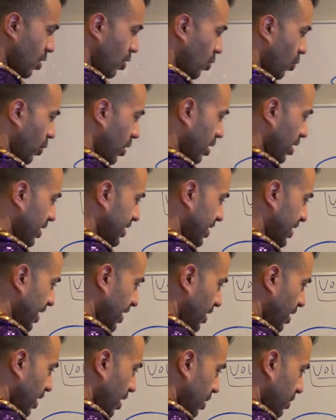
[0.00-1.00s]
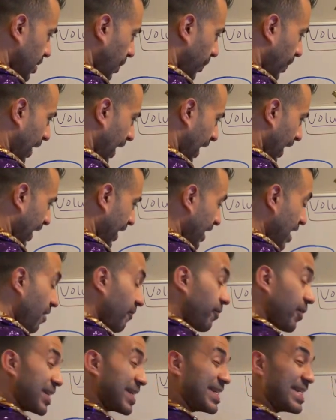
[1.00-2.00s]
We're going to say the pi,
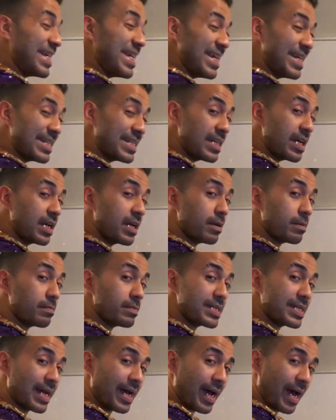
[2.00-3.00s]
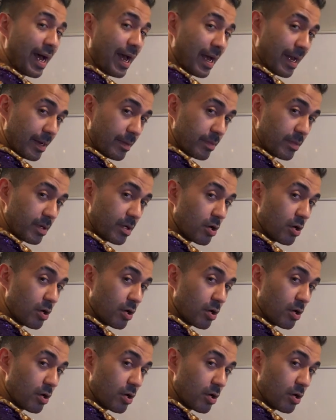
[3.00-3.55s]
for this time,